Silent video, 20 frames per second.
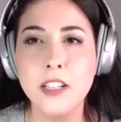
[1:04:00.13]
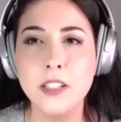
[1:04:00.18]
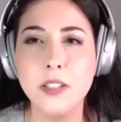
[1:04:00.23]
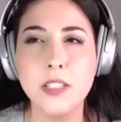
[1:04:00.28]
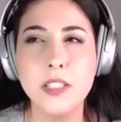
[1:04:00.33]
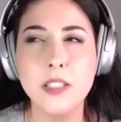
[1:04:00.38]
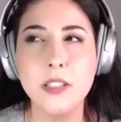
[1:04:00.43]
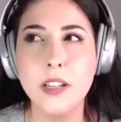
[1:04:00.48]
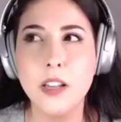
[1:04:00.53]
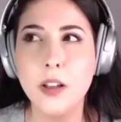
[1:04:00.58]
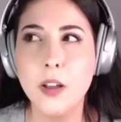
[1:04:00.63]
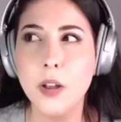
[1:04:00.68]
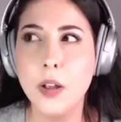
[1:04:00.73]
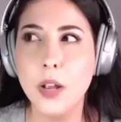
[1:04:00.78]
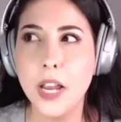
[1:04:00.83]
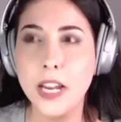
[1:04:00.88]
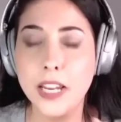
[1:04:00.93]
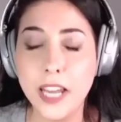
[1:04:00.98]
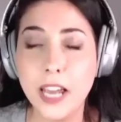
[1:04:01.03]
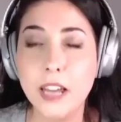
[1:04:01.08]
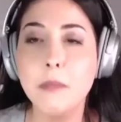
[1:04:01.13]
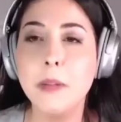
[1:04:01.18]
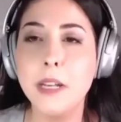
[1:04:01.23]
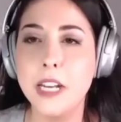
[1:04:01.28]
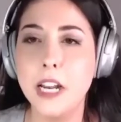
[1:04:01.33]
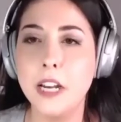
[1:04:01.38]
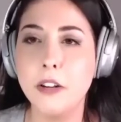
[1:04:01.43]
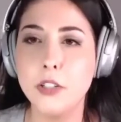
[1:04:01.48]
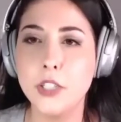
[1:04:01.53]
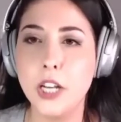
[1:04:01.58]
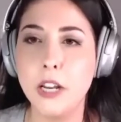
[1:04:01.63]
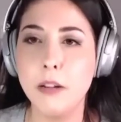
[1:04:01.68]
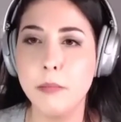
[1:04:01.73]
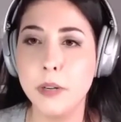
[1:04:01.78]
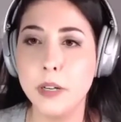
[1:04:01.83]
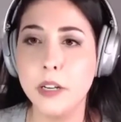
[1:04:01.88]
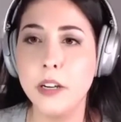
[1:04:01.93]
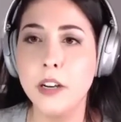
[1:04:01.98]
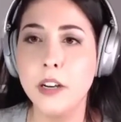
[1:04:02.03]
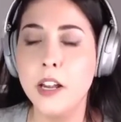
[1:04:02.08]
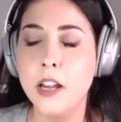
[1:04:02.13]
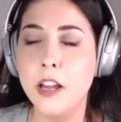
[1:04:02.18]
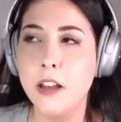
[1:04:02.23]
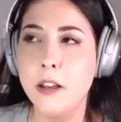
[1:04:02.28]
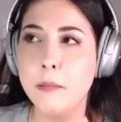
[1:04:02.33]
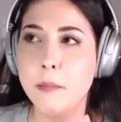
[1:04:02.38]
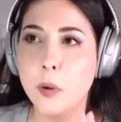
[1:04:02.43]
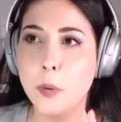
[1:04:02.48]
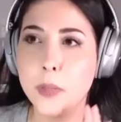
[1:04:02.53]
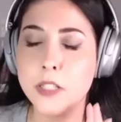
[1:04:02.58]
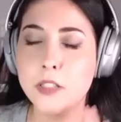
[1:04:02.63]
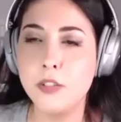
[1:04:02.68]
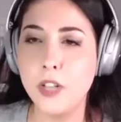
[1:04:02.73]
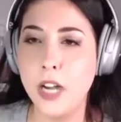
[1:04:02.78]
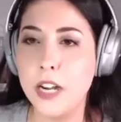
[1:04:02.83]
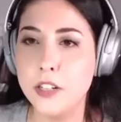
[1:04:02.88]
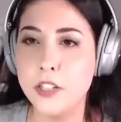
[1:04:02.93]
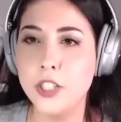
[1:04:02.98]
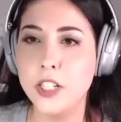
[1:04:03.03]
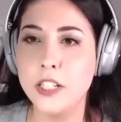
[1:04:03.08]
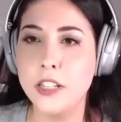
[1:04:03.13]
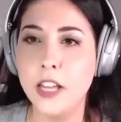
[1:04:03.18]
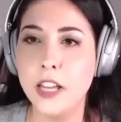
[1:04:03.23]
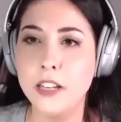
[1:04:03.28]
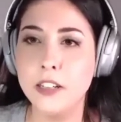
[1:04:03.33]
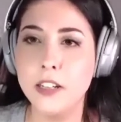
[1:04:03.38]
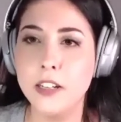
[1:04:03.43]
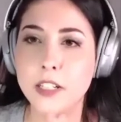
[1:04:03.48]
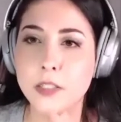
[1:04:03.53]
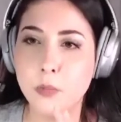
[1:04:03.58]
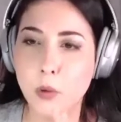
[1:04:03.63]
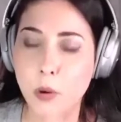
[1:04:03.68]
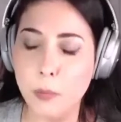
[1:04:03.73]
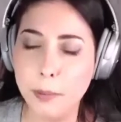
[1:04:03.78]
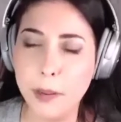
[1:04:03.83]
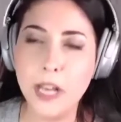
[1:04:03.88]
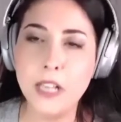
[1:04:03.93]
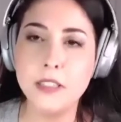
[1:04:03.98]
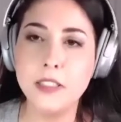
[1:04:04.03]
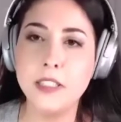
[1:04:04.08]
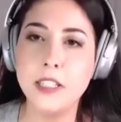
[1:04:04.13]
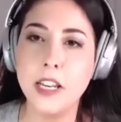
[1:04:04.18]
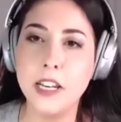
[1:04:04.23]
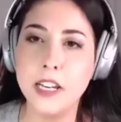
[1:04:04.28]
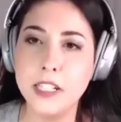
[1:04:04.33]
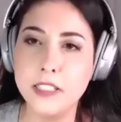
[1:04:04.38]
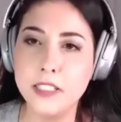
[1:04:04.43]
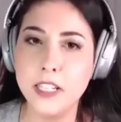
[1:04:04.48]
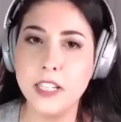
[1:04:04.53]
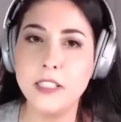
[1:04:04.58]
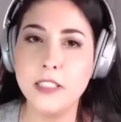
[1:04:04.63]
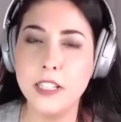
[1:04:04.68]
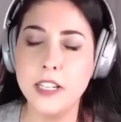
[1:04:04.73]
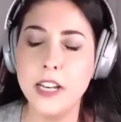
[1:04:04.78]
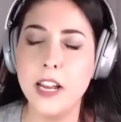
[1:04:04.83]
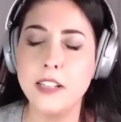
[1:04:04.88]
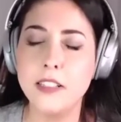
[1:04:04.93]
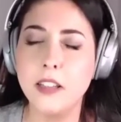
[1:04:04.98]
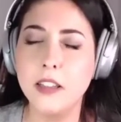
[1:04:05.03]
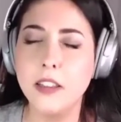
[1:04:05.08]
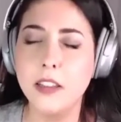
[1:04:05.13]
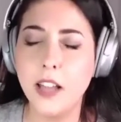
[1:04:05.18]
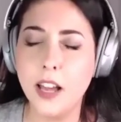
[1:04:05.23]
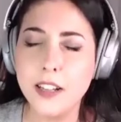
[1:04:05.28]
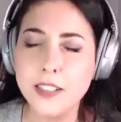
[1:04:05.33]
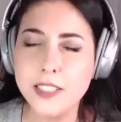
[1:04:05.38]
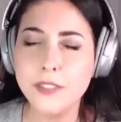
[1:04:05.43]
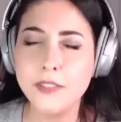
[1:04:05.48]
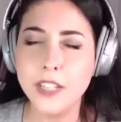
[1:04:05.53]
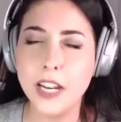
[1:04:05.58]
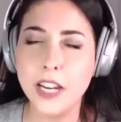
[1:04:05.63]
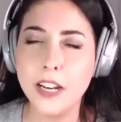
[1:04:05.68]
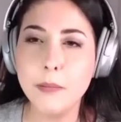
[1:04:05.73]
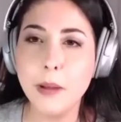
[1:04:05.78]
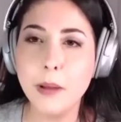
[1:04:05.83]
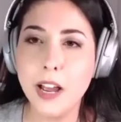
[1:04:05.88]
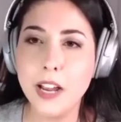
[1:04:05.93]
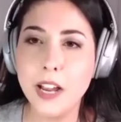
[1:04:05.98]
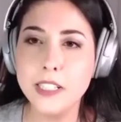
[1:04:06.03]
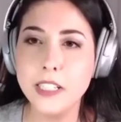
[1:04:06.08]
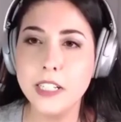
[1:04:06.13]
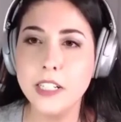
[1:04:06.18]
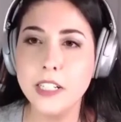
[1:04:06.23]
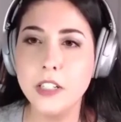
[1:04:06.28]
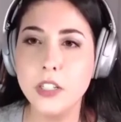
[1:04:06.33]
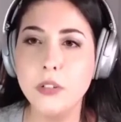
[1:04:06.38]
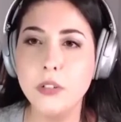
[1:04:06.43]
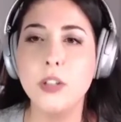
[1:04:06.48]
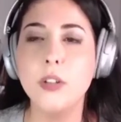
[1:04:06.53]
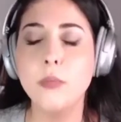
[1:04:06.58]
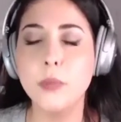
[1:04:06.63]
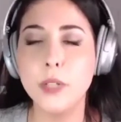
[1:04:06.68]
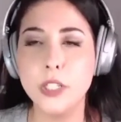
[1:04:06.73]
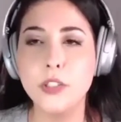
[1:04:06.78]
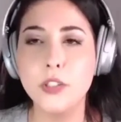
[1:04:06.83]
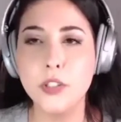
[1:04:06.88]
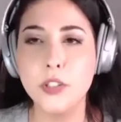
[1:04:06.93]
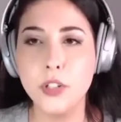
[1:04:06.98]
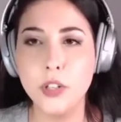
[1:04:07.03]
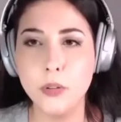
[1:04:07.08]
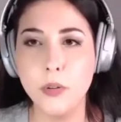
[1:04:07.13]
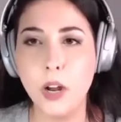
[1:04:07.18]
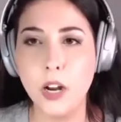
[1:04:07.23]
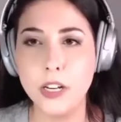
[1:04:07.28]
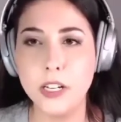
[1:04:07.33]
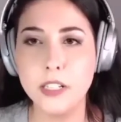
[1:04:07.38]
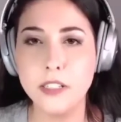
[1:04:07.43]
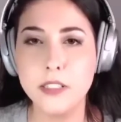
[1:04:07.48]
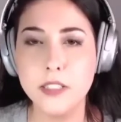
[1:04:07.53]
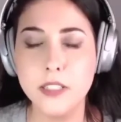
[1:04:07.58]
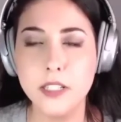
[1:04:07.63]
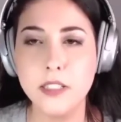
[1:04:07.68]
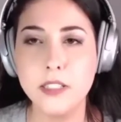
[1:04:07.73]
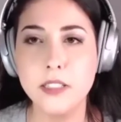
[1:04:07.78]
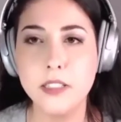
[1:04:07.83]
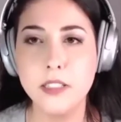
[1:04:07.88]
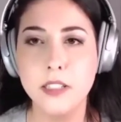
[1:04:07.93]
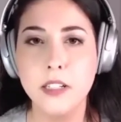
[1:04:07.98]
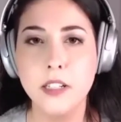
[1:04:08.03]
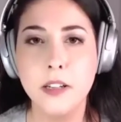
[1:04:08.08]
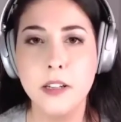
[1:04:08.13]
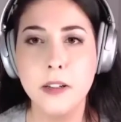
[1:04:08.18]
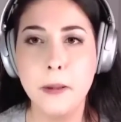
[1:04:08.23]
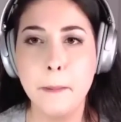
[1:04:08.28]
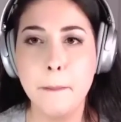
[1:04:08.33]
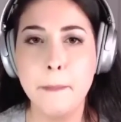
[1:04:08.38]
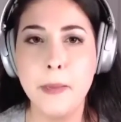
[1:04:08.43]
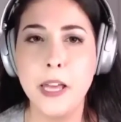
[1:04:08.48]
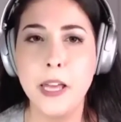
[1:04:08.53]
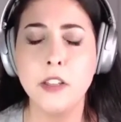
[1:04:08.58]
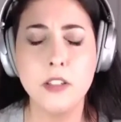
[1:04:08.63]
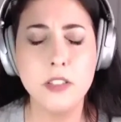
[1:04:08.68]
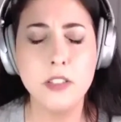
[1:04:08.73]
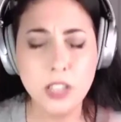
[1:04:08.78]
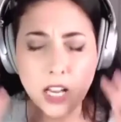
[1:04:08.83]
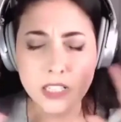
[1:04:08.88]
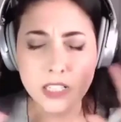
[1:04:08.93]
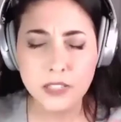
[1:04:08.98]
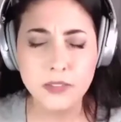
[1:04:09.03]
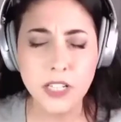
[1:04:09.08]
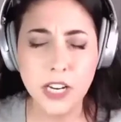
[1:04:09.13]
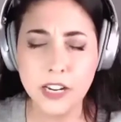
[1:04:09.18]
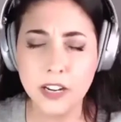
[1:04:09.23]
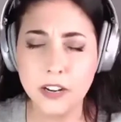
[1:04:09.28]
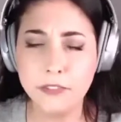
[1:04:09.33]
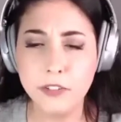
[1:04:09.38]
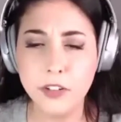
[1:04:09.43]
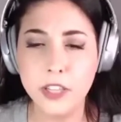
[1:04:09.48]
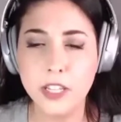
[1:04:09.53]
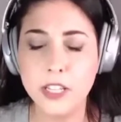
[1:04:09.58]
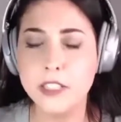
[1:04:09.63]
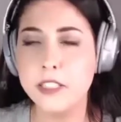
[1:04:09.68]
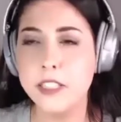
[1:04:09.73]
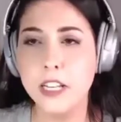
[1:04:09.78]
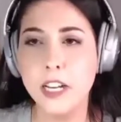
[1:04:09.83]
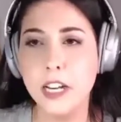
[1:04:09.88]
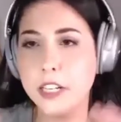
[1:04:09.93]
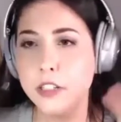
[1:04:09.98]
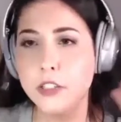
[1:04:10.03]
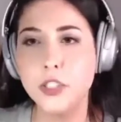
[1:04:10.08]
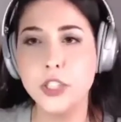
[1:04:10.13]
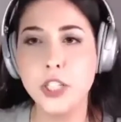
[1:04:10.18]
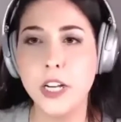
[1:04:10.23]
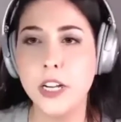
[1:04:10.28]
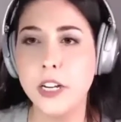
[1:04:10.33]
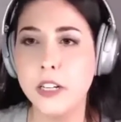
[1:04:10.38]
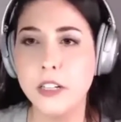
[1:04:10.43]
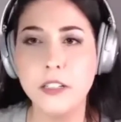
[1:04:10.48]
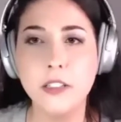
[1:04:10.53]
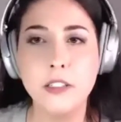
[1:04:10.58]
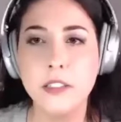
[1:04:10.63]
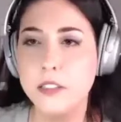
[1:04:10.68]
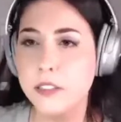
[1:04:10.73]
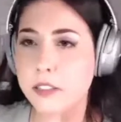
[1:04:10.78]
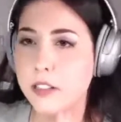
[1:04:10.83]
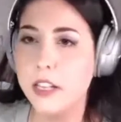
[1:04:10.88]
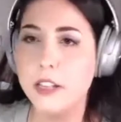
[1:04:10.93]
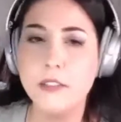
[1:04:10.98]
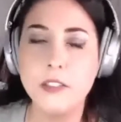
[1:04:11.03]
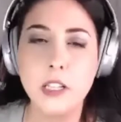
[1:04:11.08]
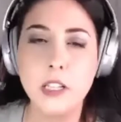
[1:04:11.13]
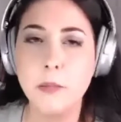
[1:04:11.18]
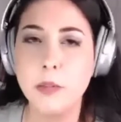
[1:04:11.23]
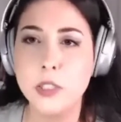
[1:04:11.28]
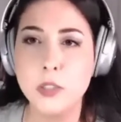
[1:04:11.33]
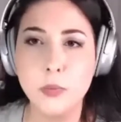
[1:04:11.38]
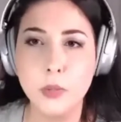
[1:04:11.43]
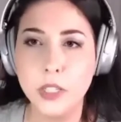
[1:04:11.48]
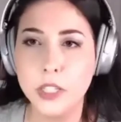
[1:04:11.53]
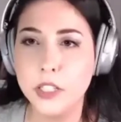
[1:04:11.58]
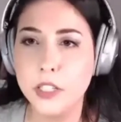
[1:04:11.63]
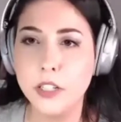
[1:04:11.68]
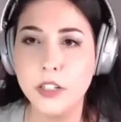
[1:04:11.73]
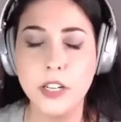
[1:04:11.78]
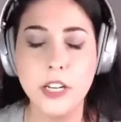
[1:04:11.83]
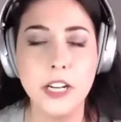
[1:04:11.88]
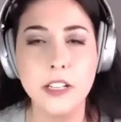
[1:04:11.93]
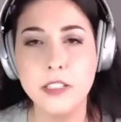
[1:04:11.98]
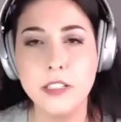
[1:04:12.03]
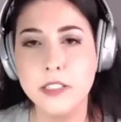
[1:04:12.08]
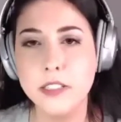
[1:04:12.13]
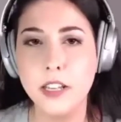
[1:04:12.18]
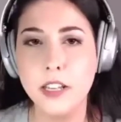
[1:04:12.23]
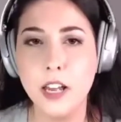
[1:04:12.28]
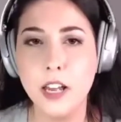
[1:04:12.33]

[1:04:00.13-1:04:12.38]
Because it can be an echo chamber, but with strategy that is robust and exists and has lots of data behind it, you can reach new audiences. And there's lots of data for this that I could share if someone's really curious,